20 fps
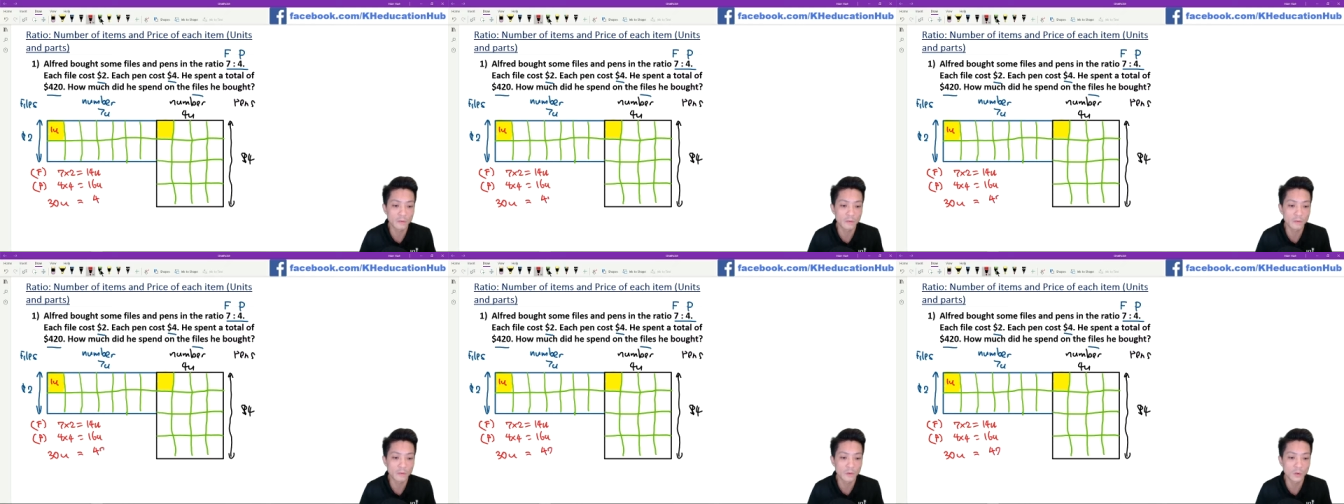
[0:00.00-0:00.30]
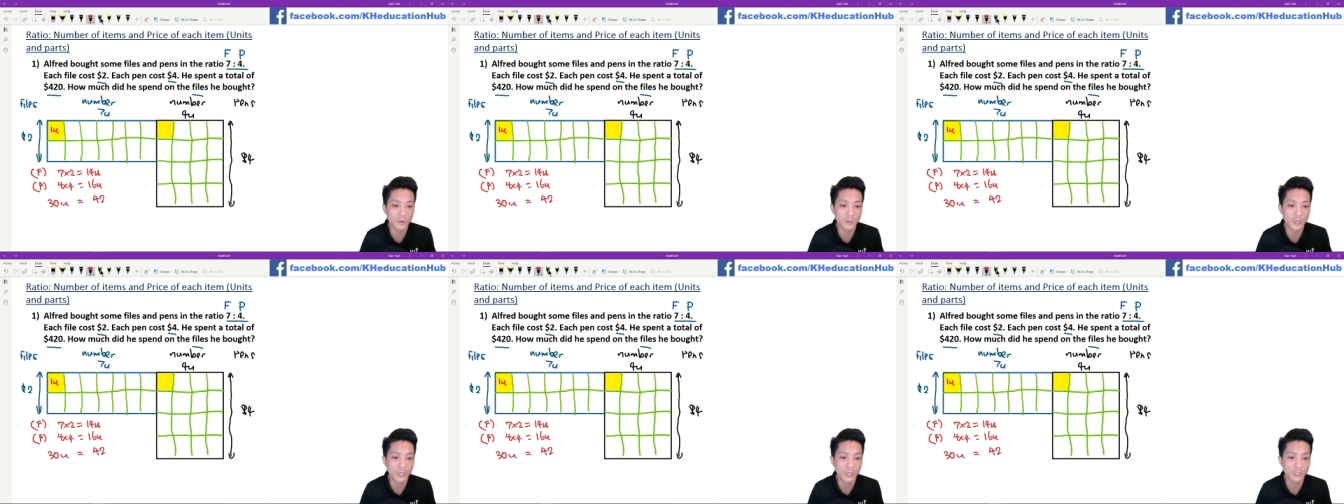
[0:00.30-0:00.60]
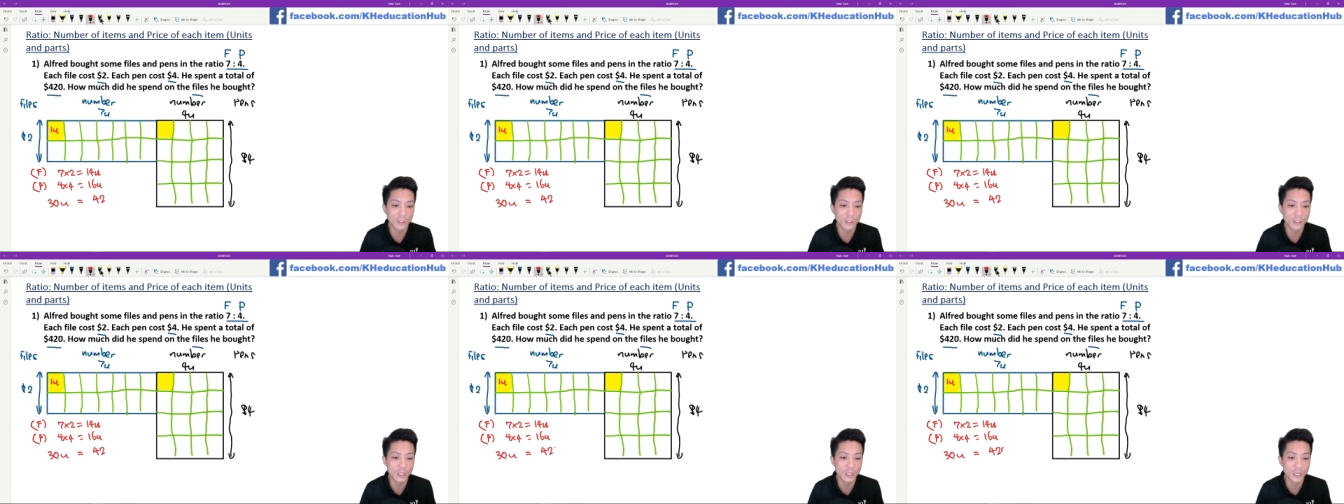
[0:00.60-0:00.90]

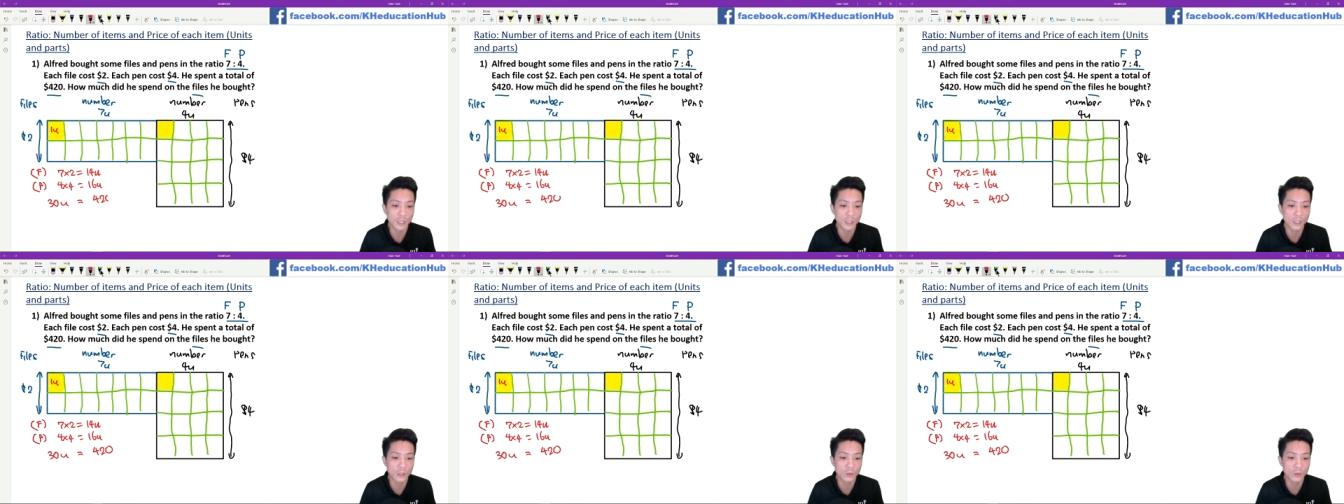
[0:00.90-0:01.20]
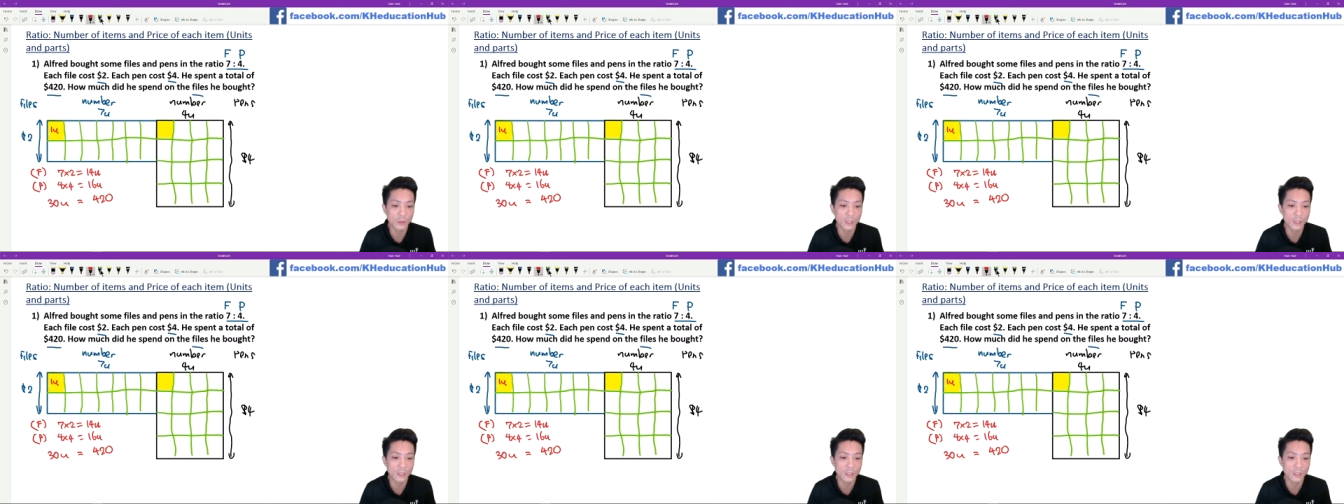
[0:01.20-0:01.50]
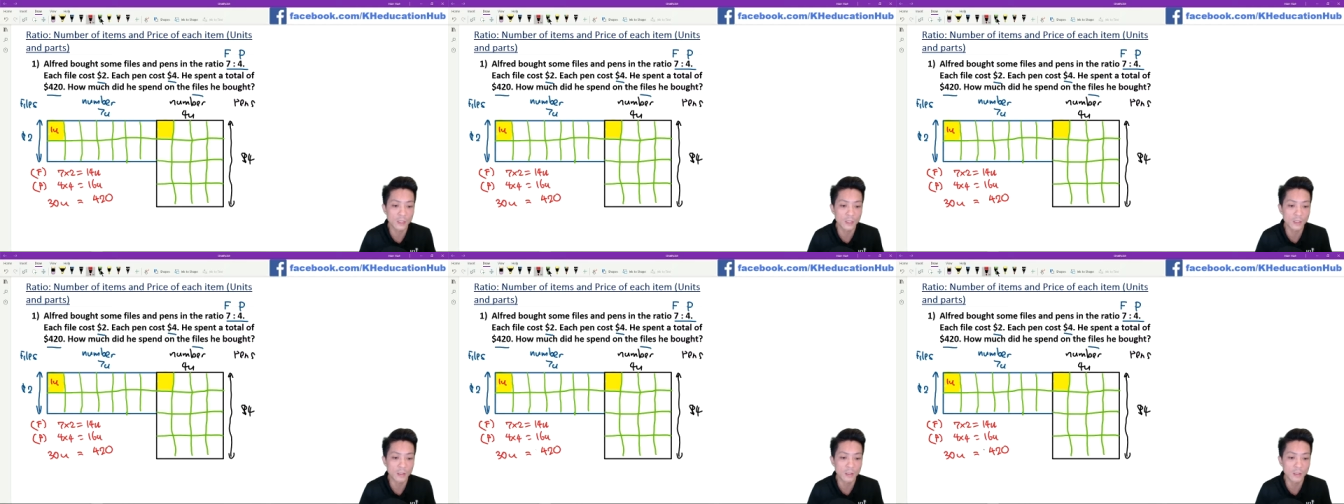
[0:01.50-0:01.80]

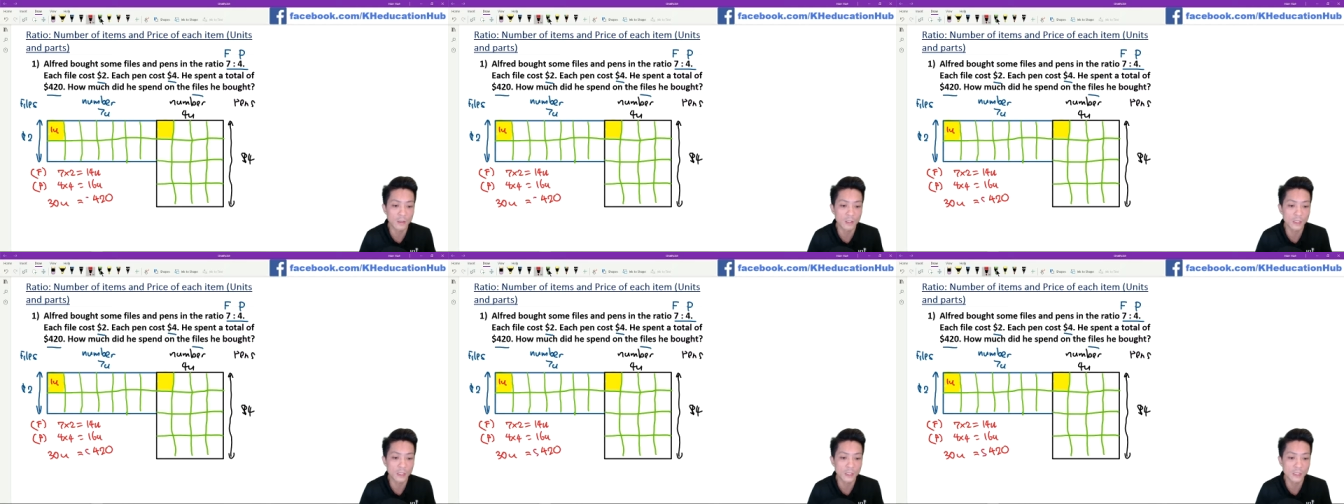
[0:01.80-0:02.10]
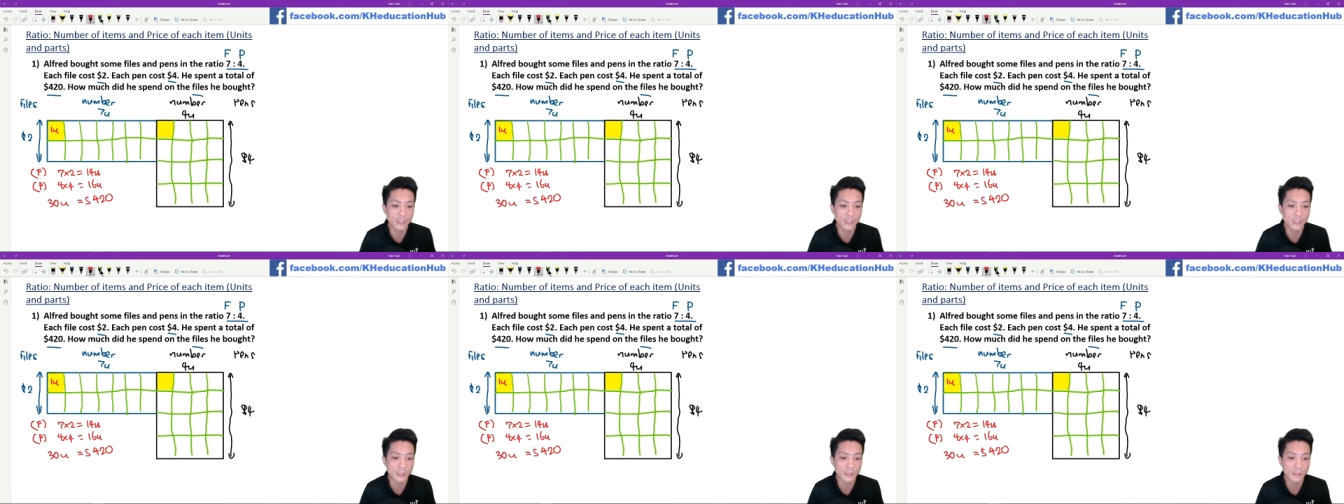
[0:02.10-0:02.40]
$420.